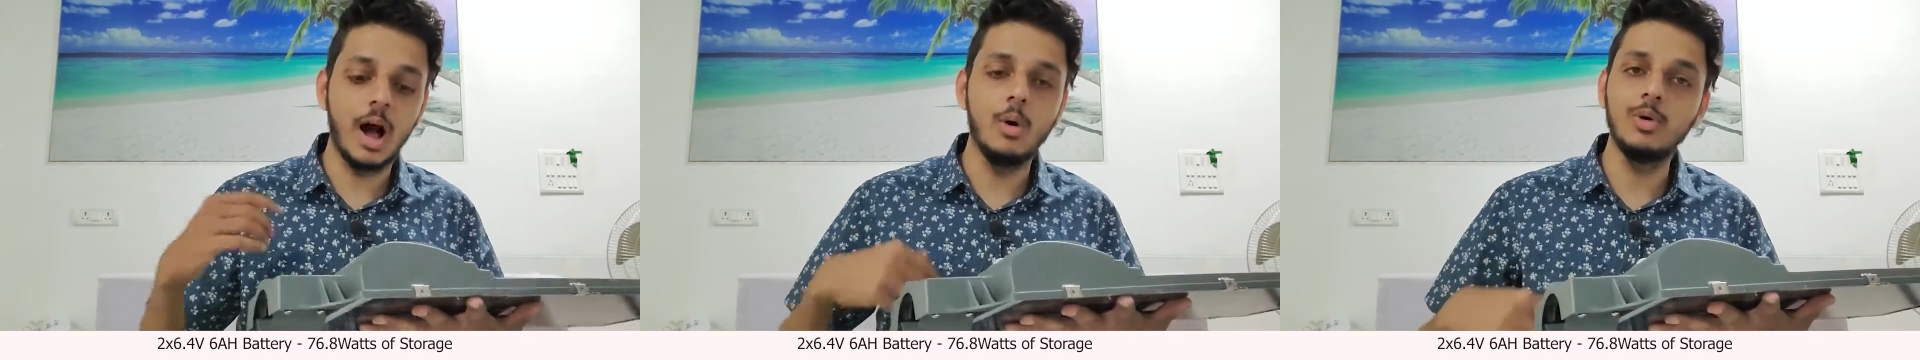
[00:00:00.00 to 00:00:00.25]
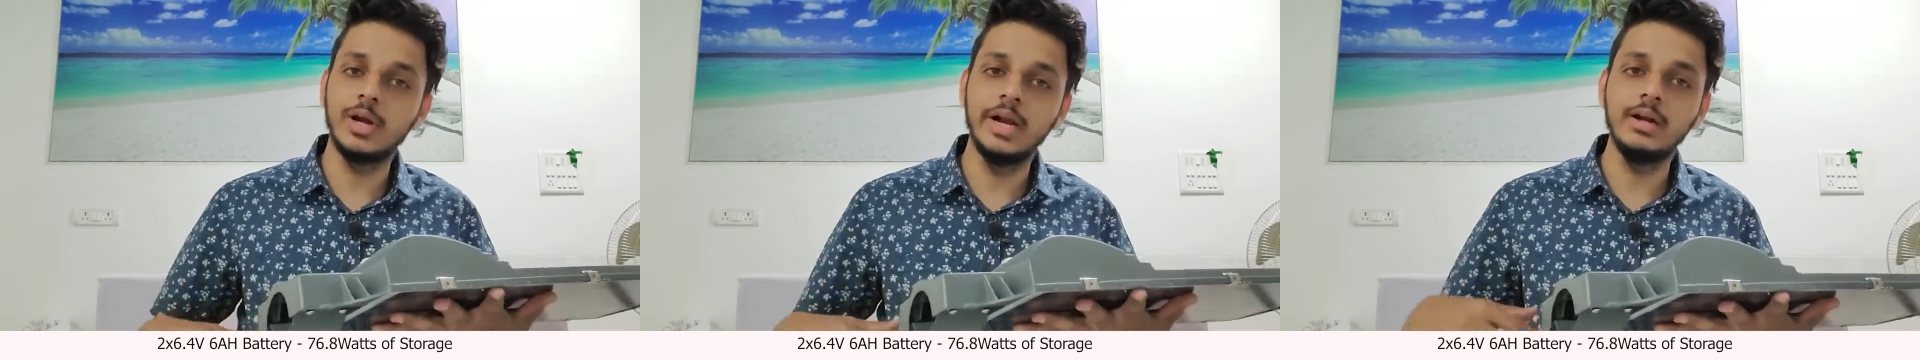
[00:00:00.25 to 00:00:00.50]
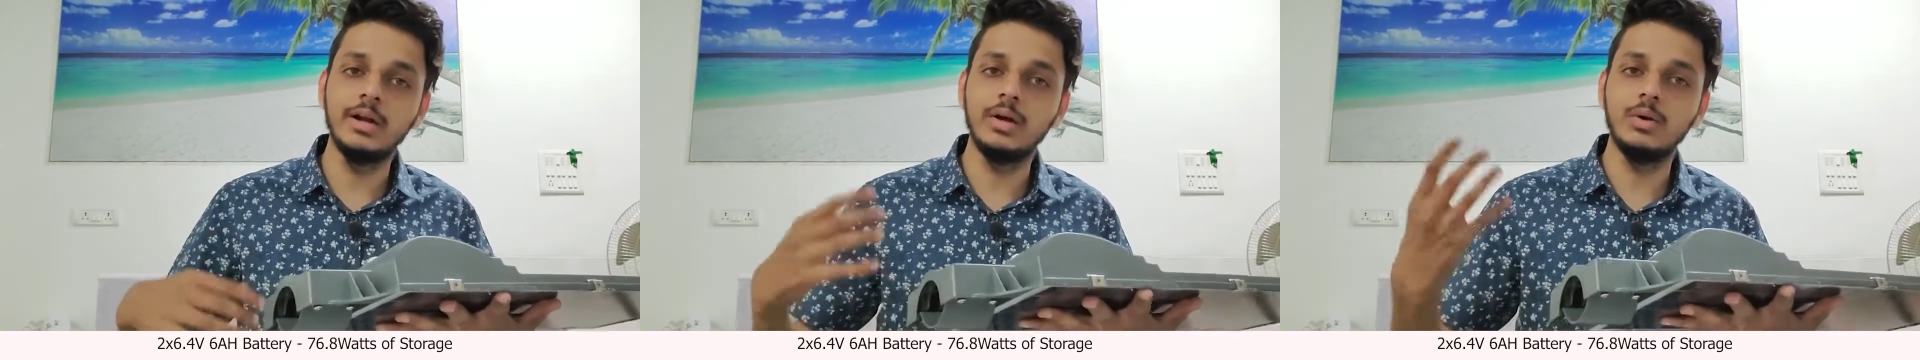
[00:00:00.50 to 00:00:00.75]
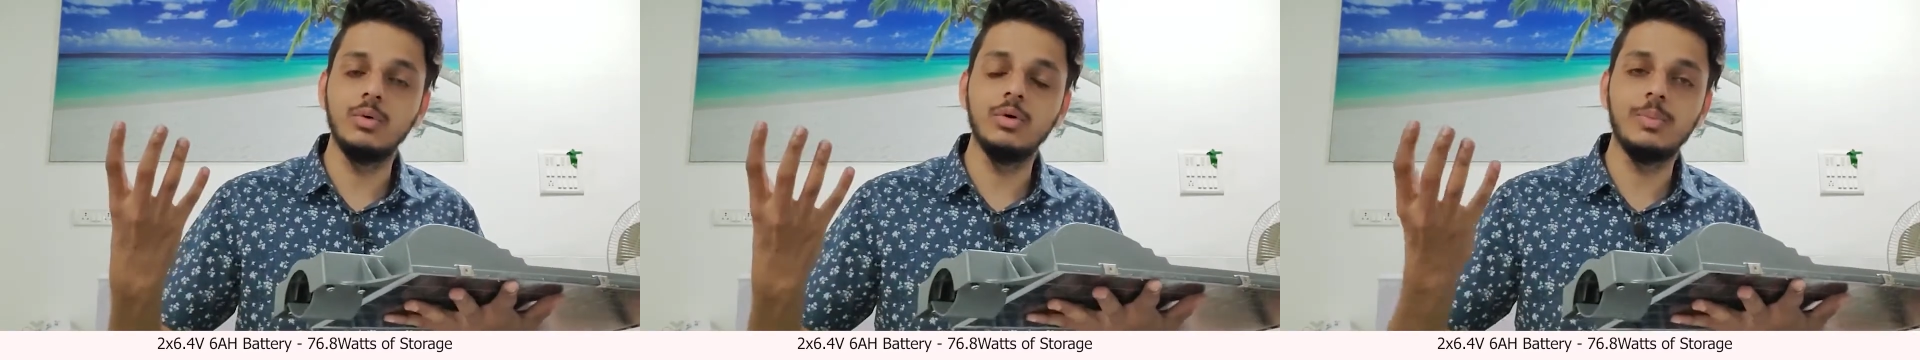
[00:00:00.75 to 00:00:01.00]
outlet
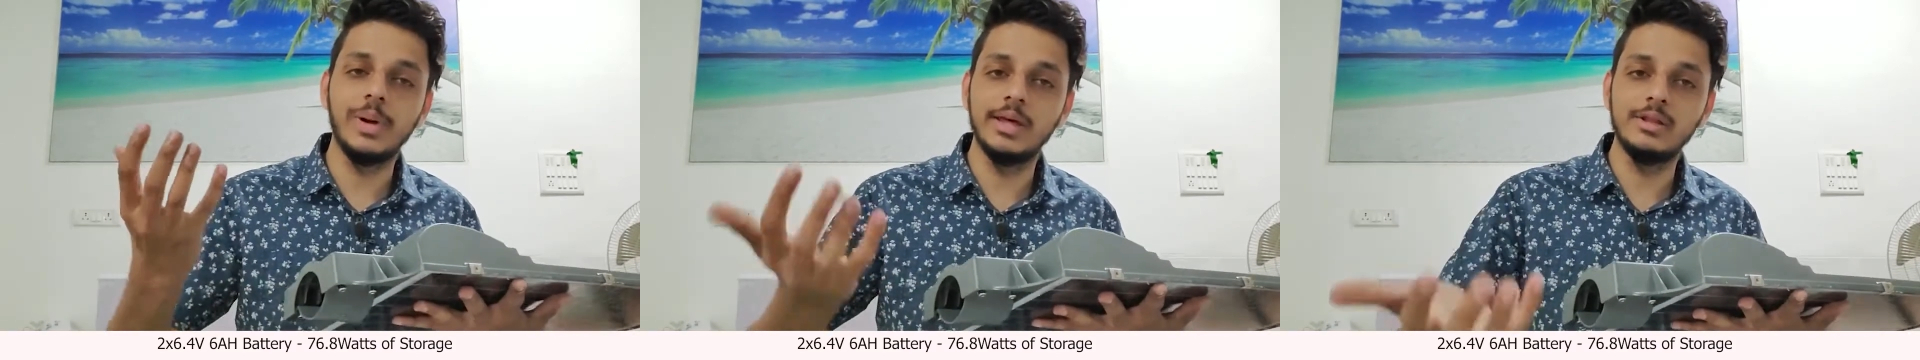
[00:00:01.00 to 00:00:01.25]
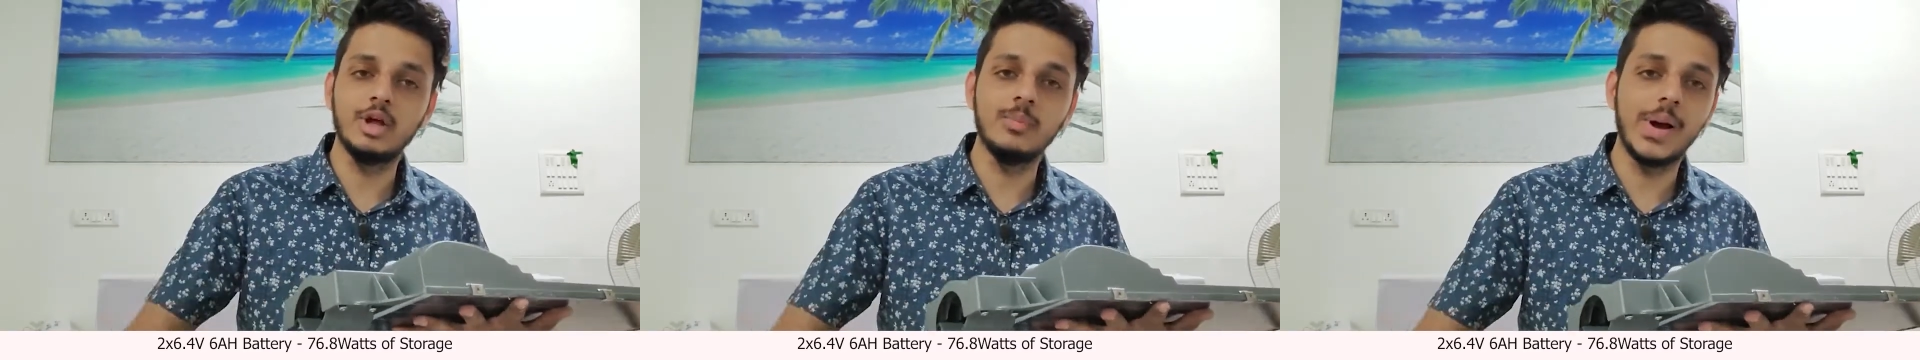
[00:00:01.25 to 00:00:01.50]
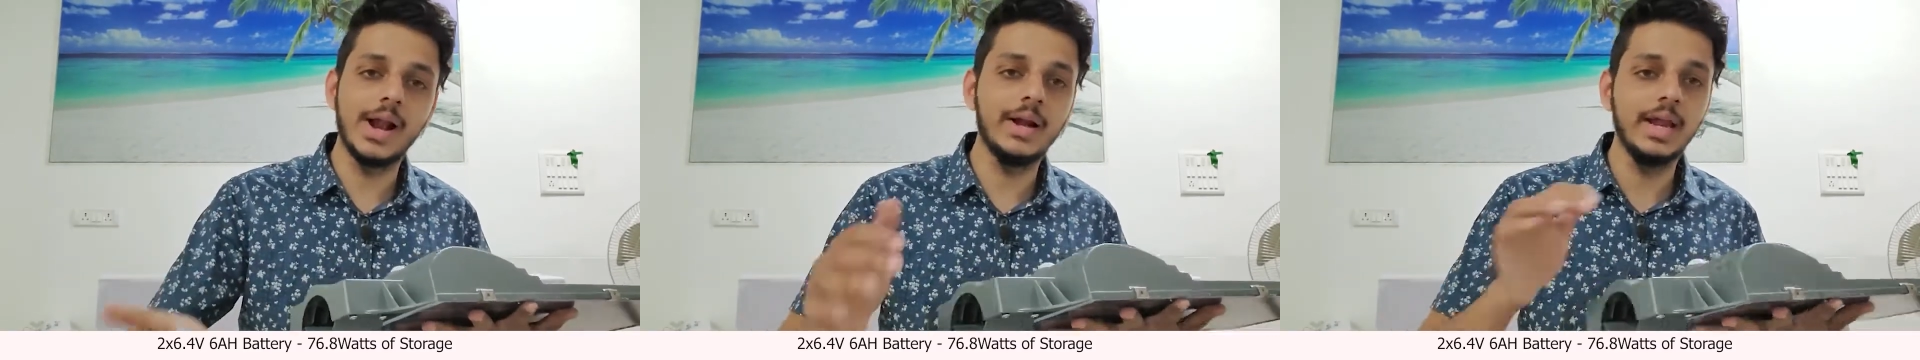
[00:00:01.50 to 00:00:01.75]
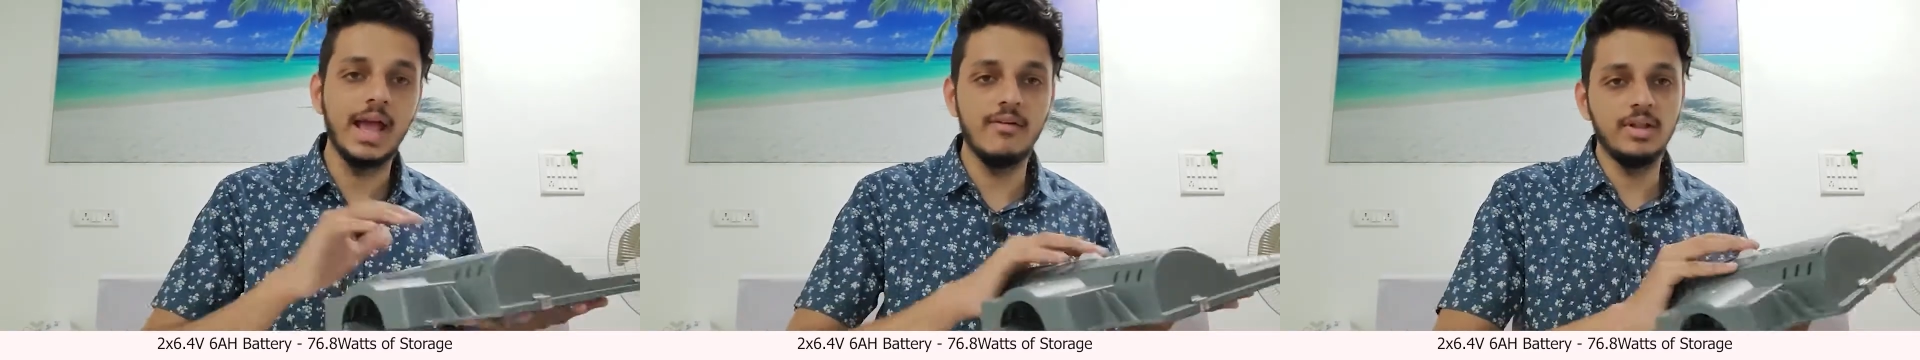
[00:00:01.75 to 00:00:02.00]
to place your
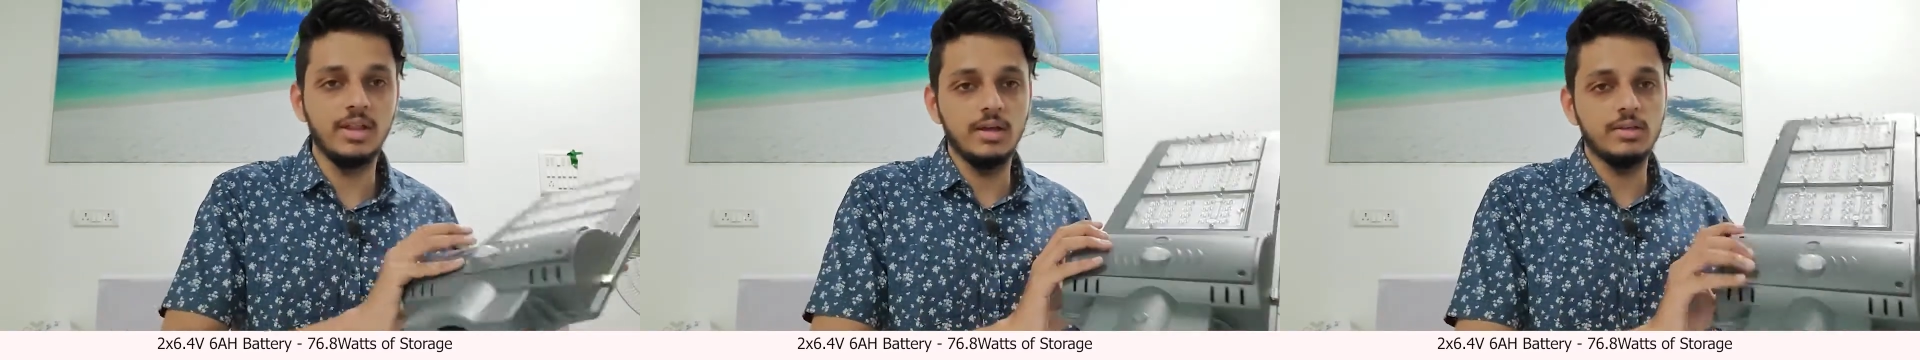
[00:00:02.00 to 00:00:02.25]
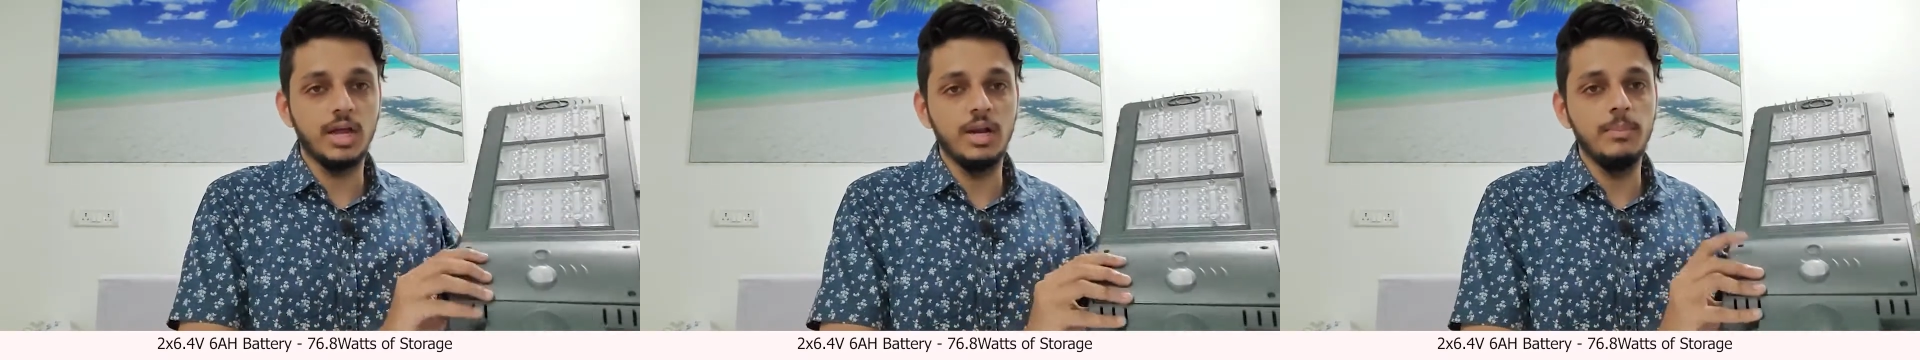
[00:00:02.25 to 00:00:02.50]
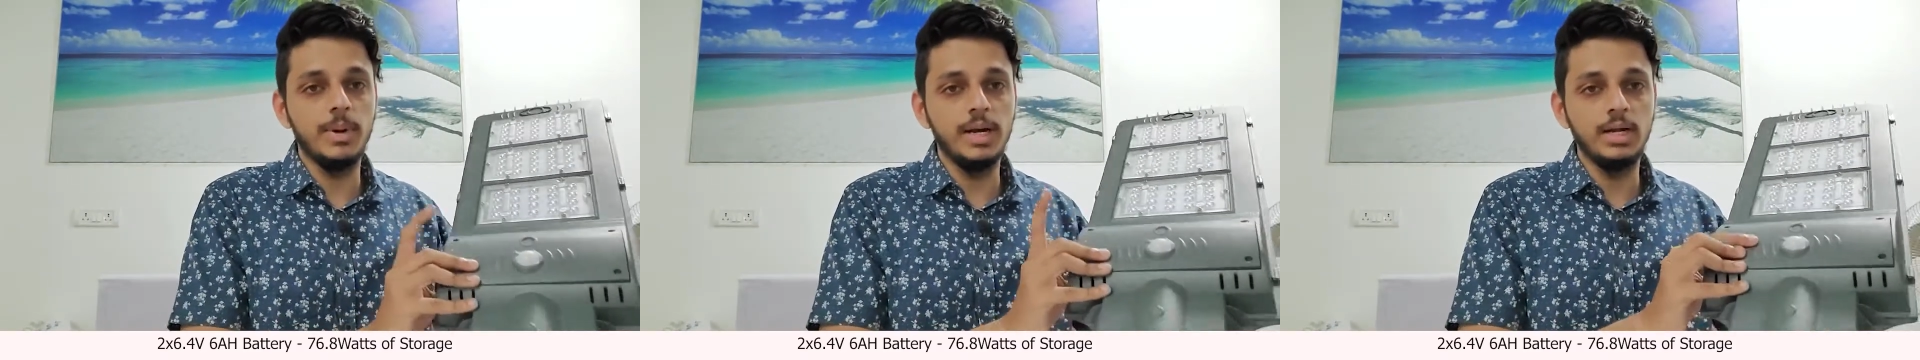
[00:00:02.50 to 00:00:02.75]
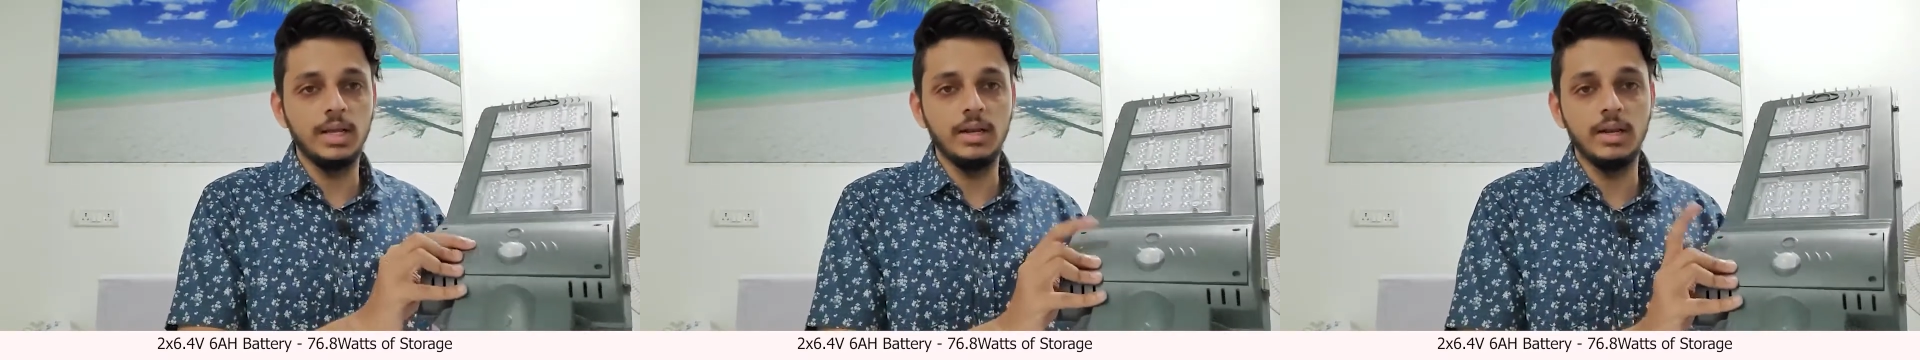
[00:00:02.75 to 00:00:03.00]
battery. Everything's inbuilt
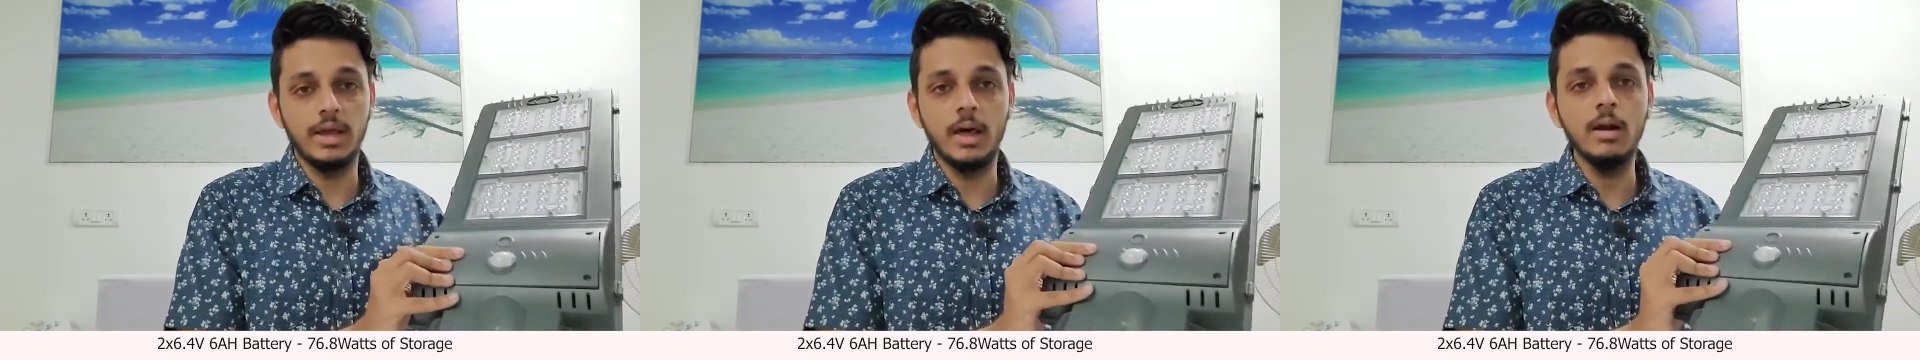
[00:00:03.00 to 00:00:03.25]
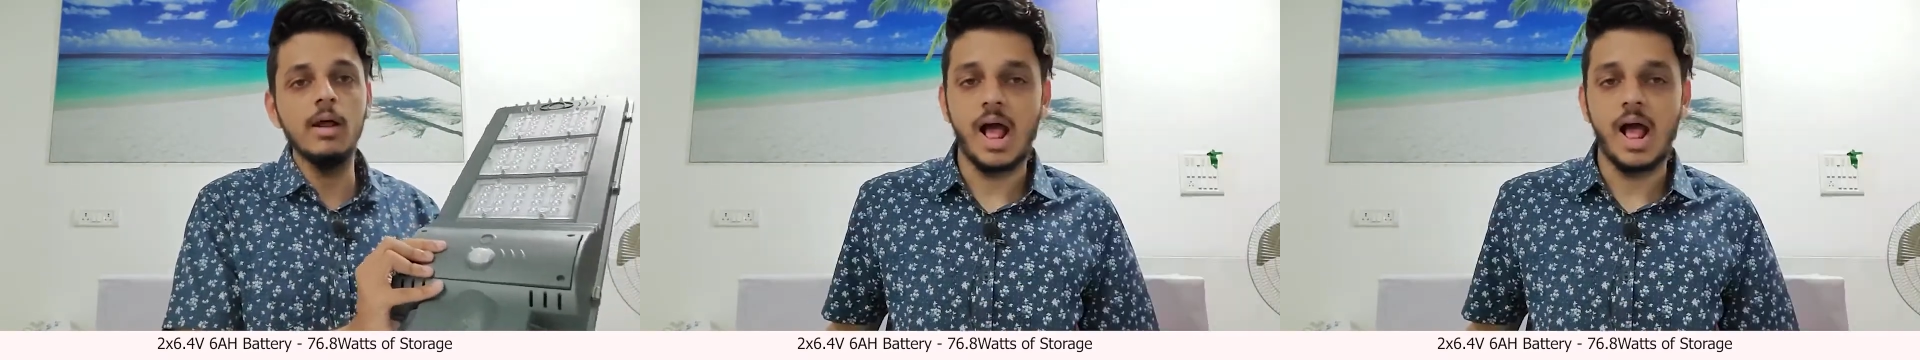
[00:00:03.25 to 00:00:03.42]
in here.